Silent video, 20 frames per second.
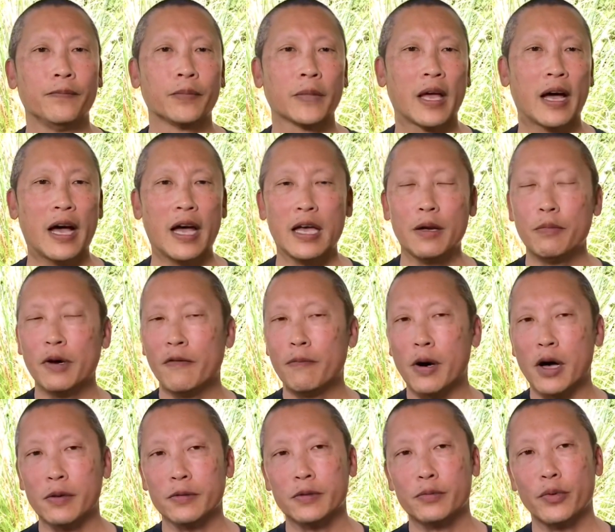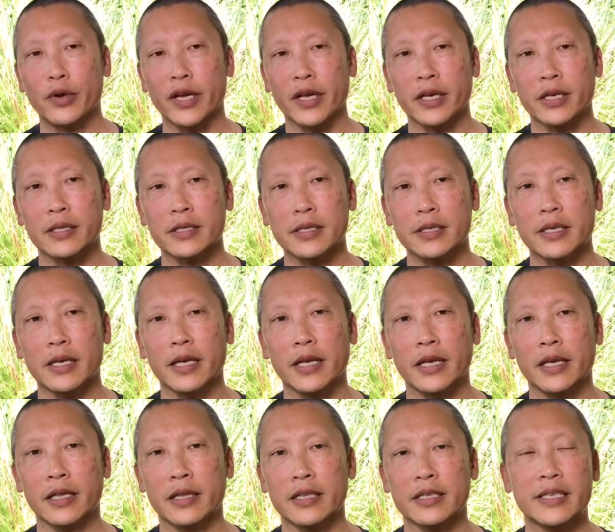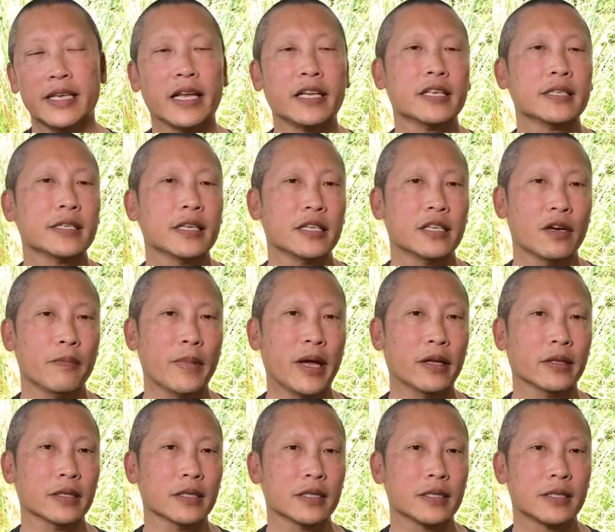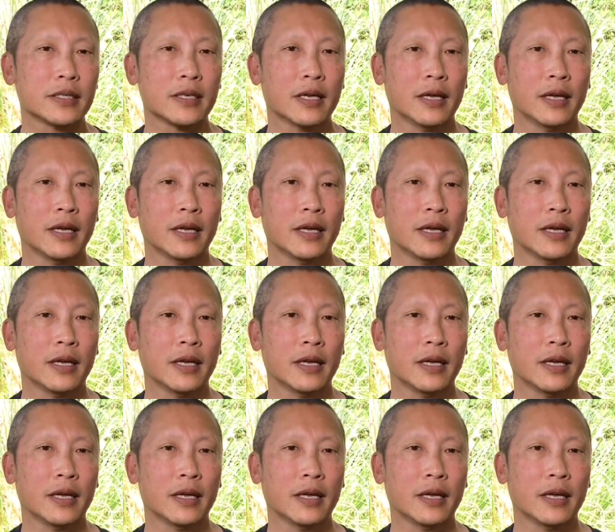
high above Palm Springs in the San Jacinto Mountains.